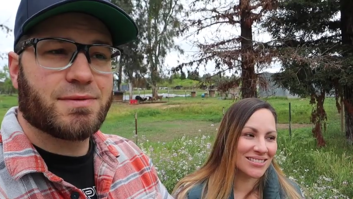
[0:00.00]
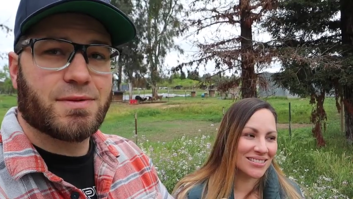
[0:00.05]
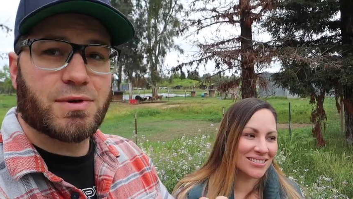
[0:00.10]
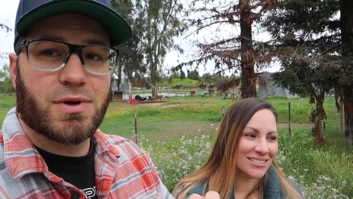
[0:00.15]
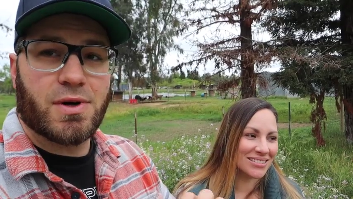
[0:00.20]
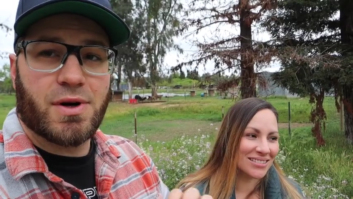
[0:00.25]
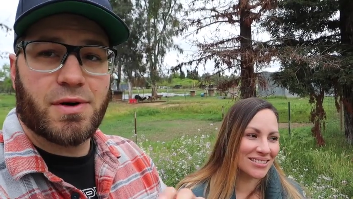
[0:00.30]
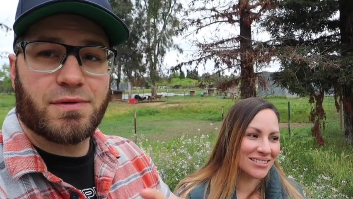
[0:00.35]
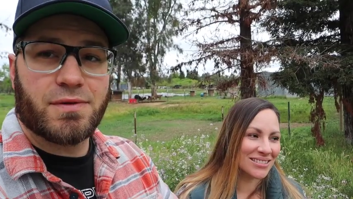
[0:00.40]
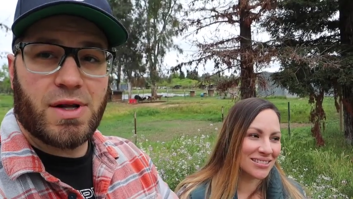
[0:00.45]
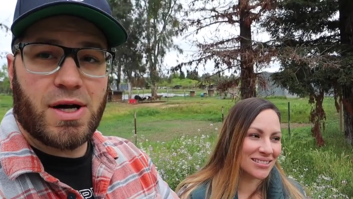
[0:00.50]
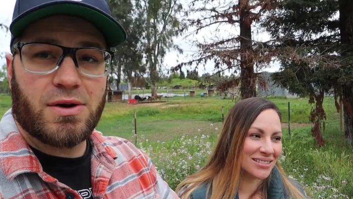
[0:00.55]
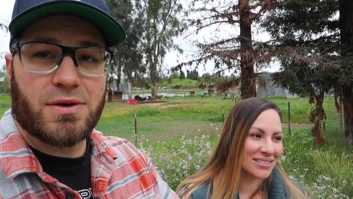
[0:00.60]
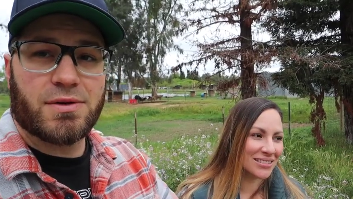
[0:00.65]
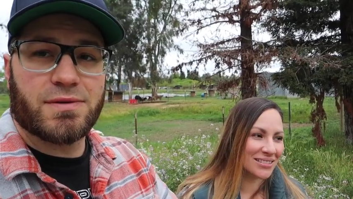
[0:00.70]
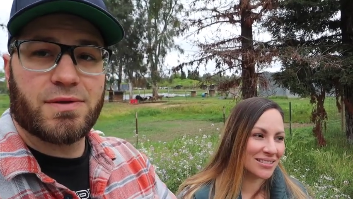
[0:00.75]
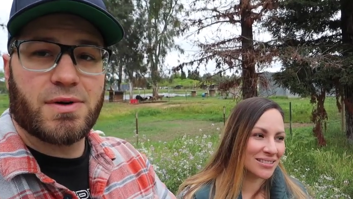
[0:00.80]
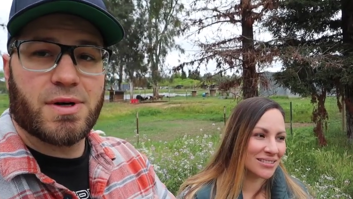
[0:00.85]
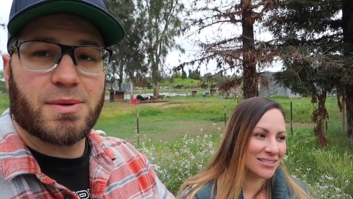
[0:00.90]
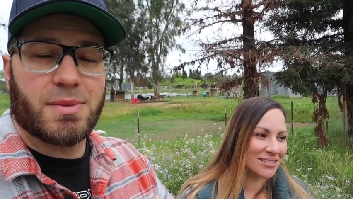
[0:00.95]
Speaker 1: for our flower
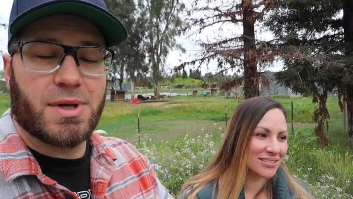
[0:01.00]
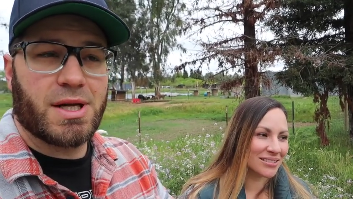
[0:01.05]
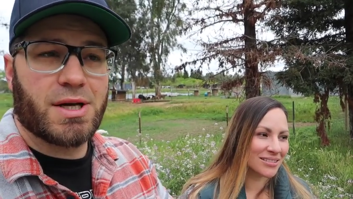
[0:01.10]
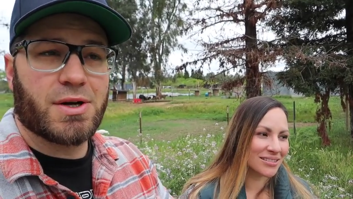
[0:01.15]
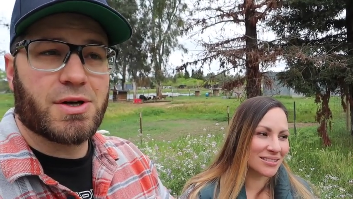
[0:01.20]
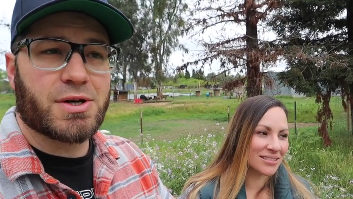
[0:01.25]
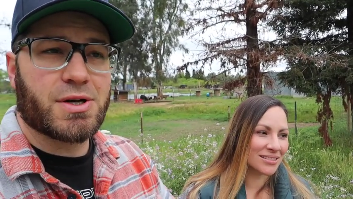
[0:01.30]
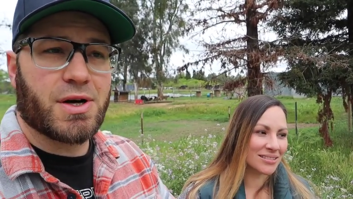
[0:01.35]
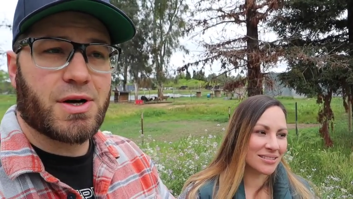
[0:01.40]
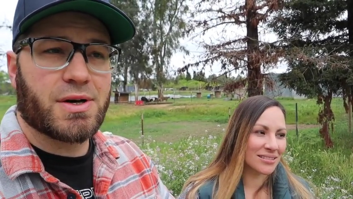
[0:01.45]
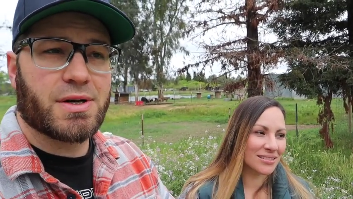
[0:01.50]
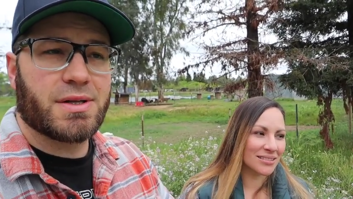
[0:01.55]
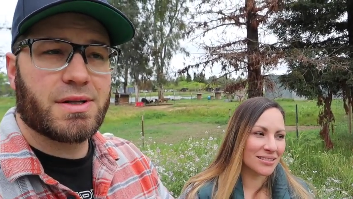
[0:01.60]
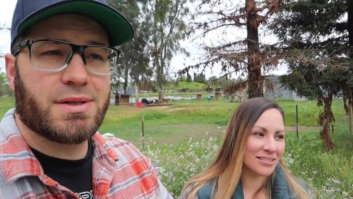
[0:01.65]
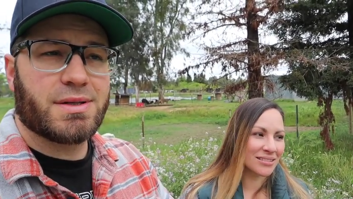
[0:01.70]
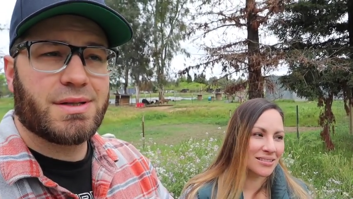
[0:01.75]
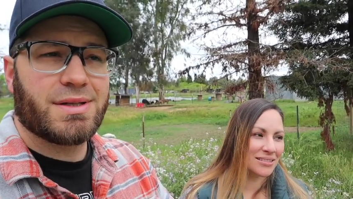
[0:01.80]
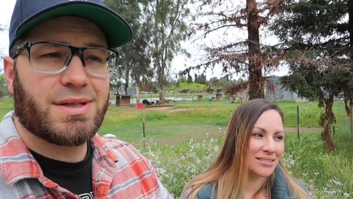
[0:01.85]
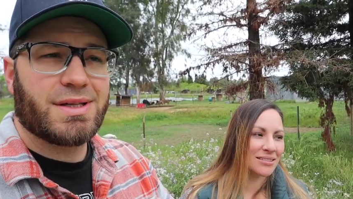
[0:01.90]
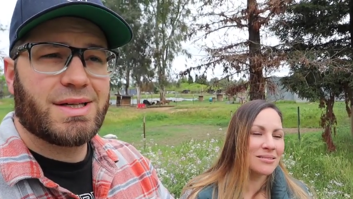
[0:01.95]
farm and our
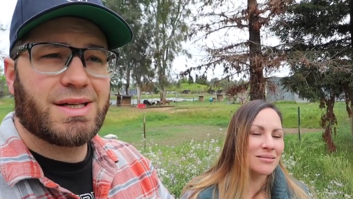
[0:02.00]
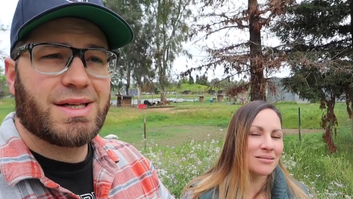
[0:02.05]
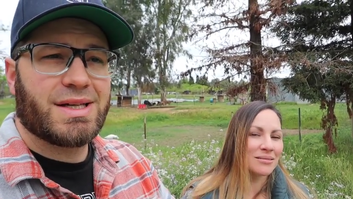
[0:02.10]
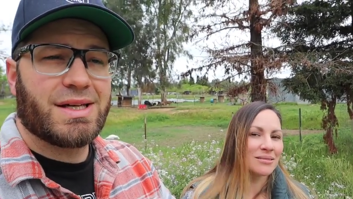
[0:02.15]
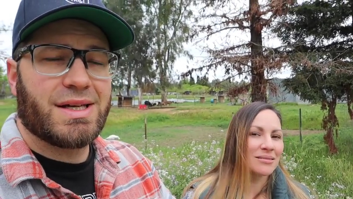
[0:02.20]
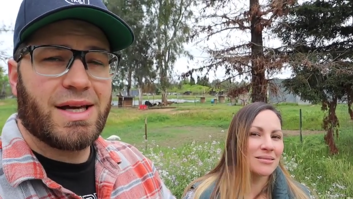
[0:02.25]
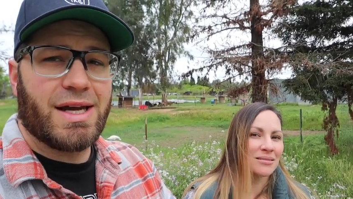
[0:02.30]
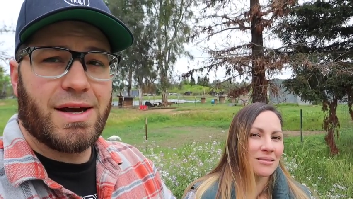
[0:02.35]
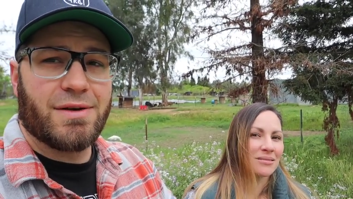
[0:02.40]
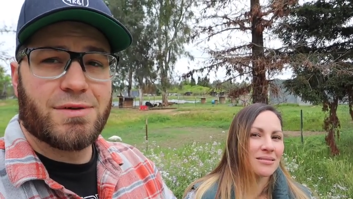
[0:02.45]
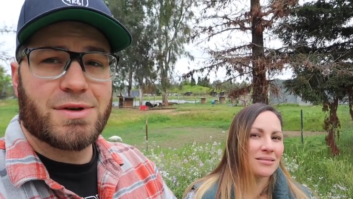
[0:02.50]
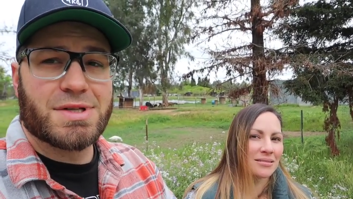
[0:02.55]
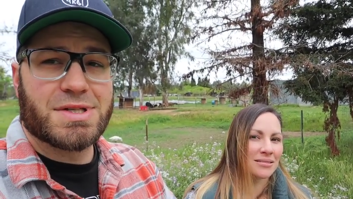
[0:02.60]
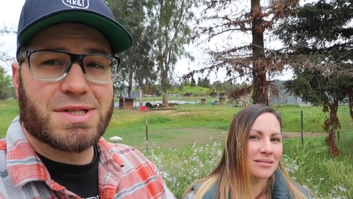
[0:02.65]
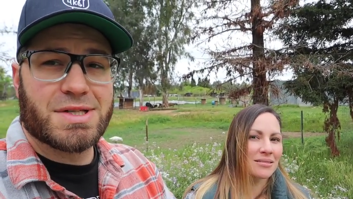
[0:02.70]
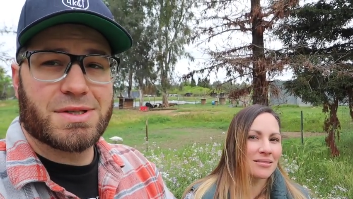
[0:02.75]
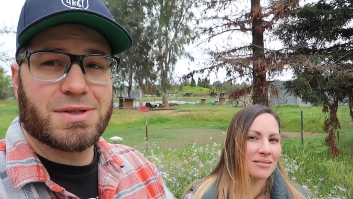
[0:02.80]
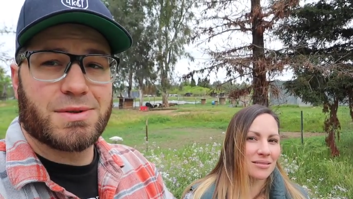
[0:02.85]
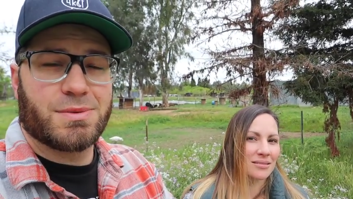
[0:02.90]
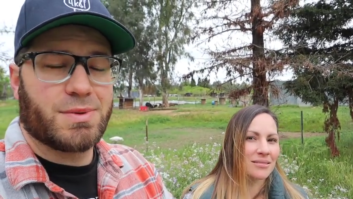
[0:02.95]
garden every
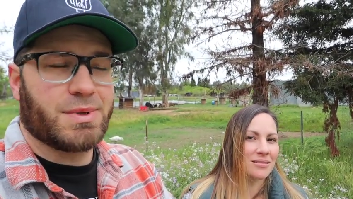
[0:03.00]
single